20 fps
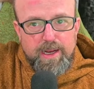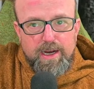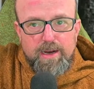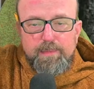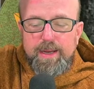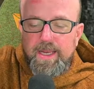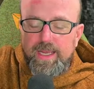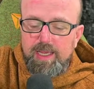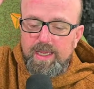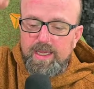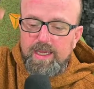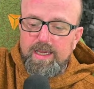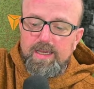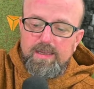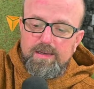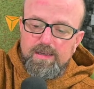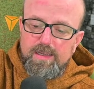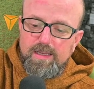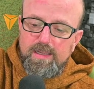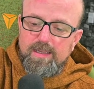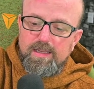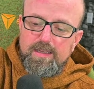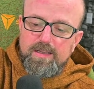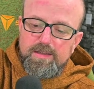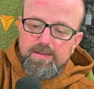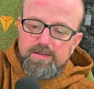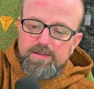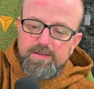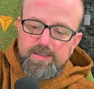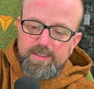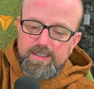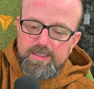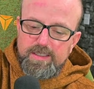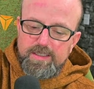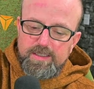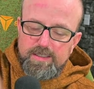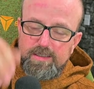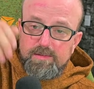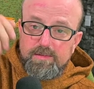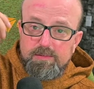of my head.
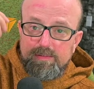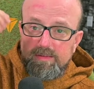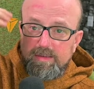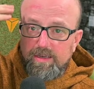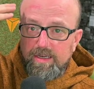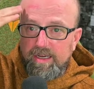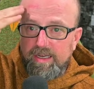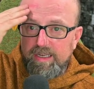I